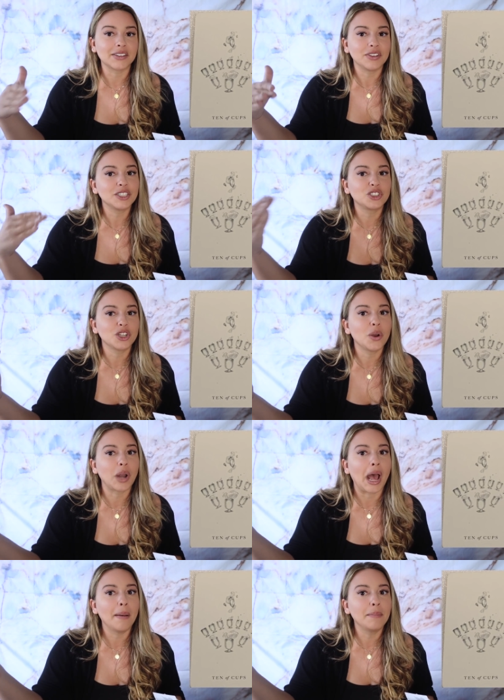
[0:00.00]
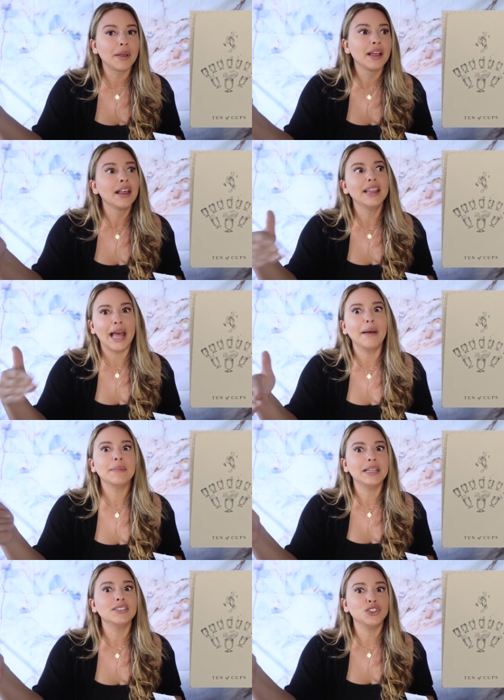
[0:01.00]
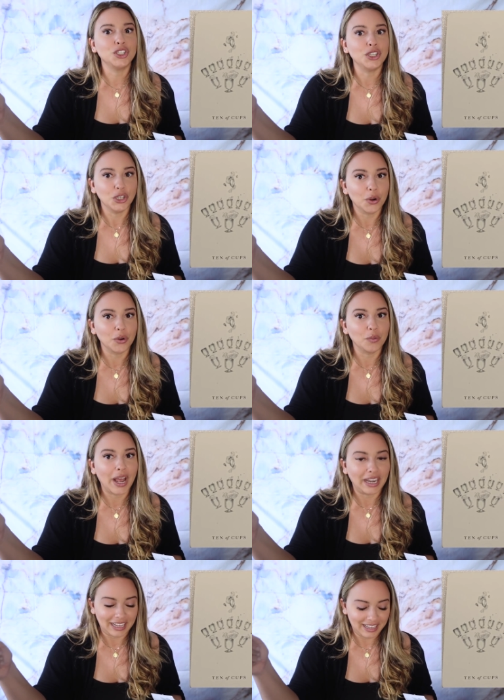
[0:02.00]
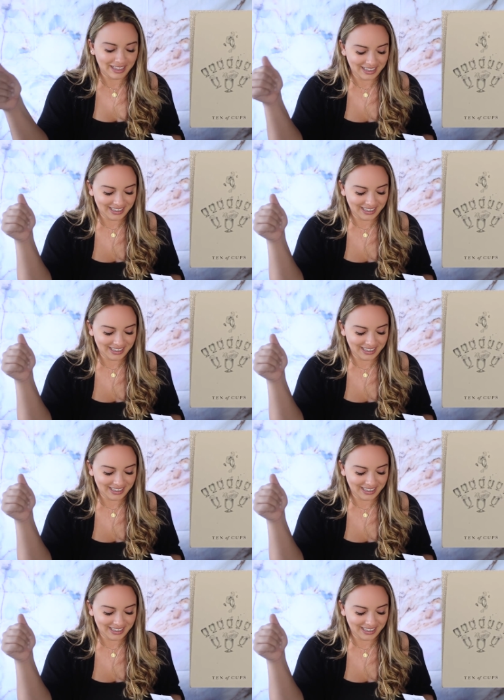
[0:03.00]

If it's showed up, that means you're ready.